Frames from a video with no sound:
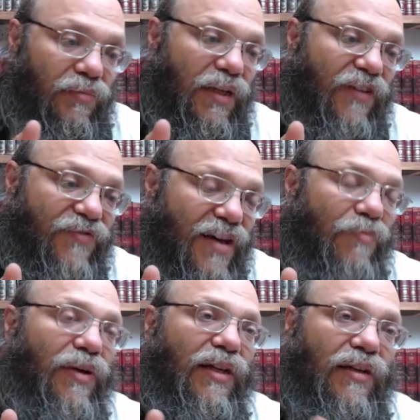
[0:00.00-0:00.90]
if
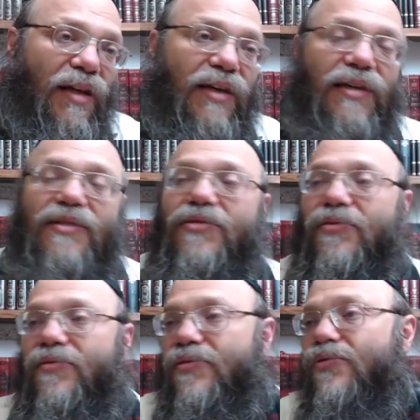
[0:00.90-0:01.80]
somebody like it's
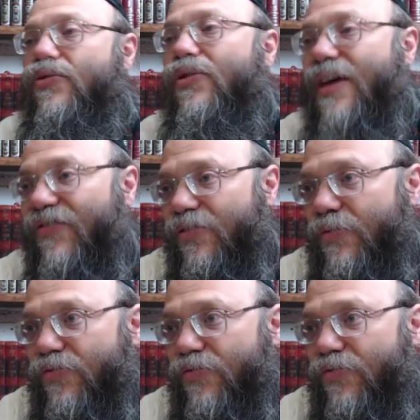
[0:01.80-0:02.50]
not comfortable